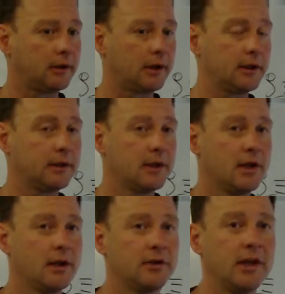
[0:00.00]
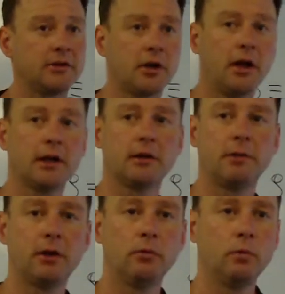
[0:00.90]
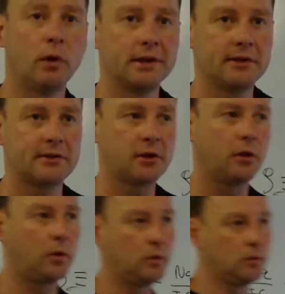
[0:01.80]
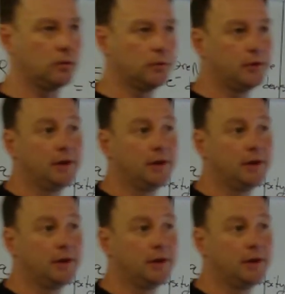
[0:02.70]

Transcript: All right? They talk about what is cold.